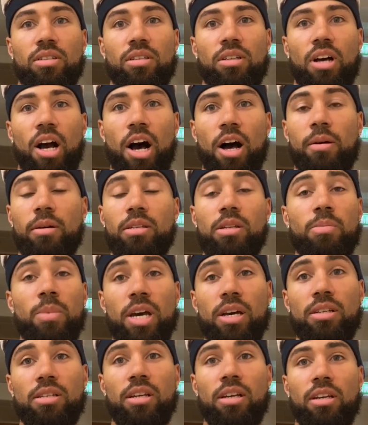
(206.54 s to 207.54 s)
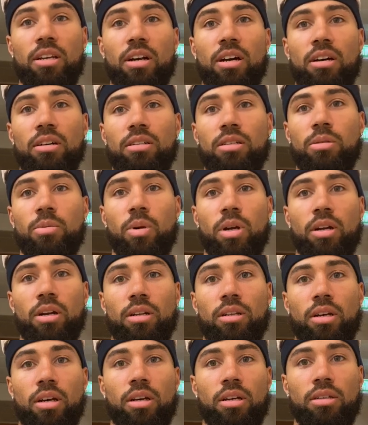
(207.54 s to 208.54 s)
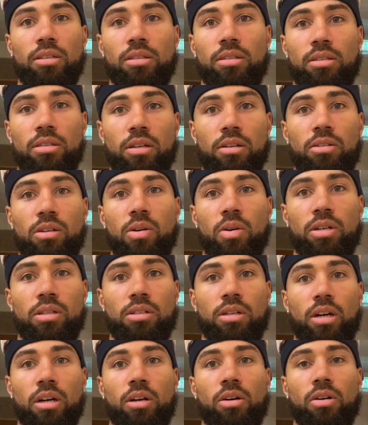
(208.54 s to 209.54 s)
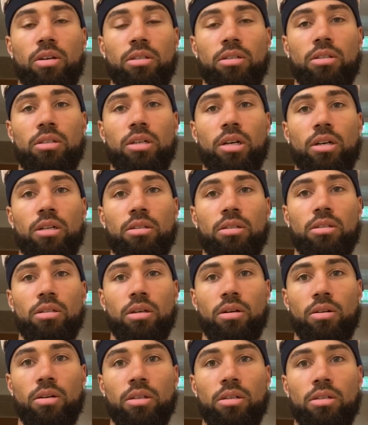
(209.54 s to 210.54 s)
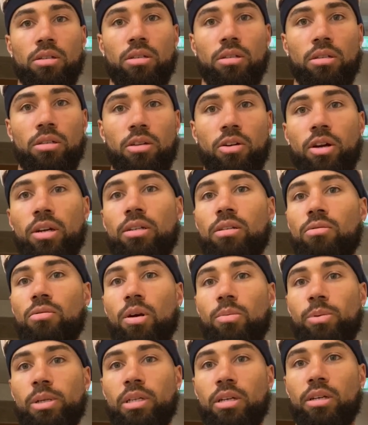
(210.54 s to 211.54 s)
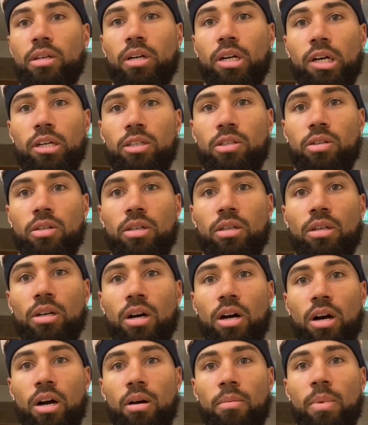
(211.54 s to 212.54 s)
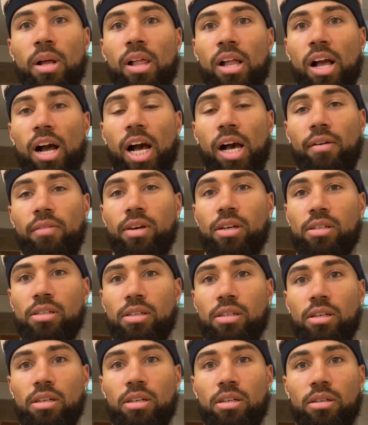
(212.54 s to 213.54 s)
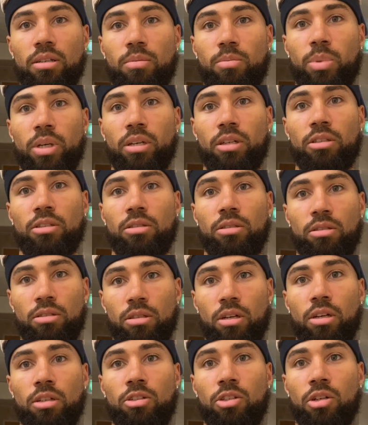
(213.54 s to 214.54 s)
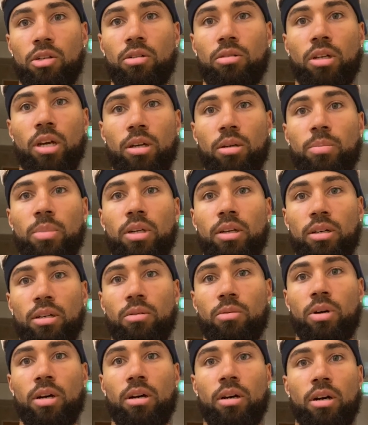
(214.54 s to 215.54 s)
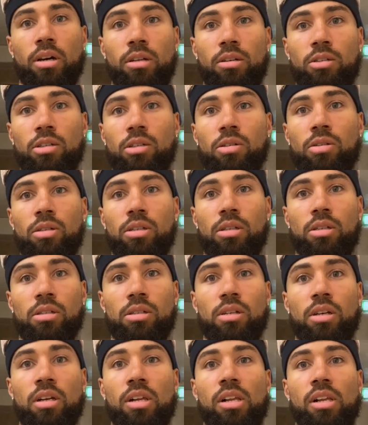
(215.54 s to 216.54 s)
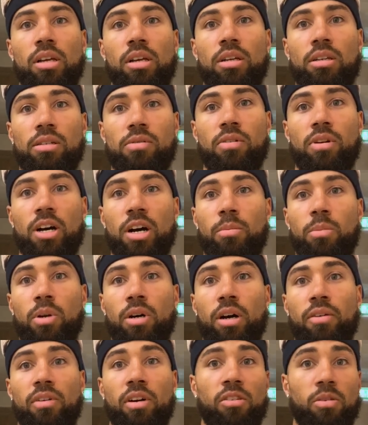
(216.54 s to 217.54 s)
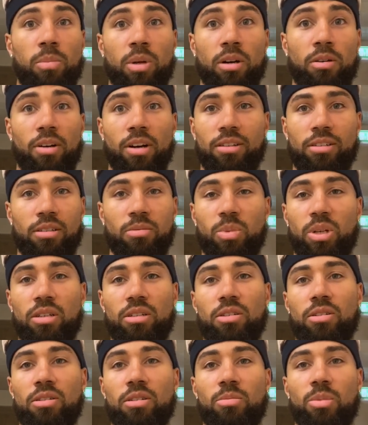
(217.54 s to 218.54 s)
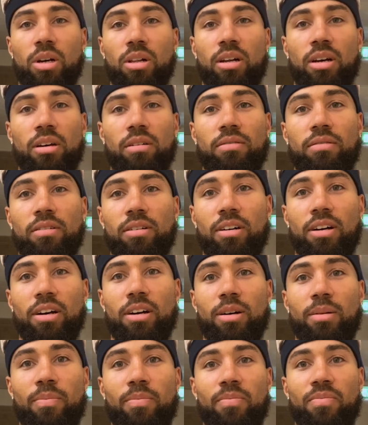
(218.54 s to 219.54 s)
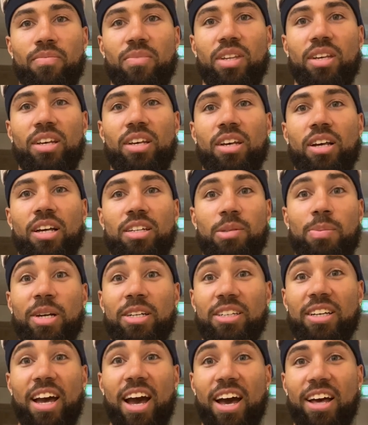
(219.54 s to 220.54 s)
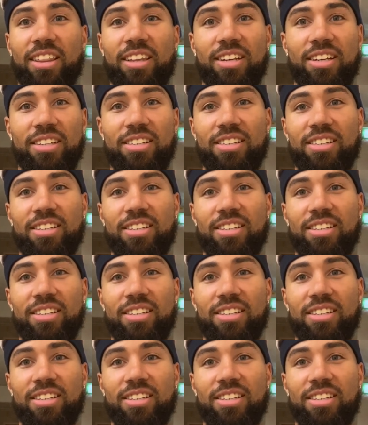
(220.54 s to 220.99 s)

It's amazing, just wearing USA across your chest. It's always great to represent your country. Obviously, being a Jew, being around other Jews is phenomenal. I've never been around this many Jews in my life, especially athletes.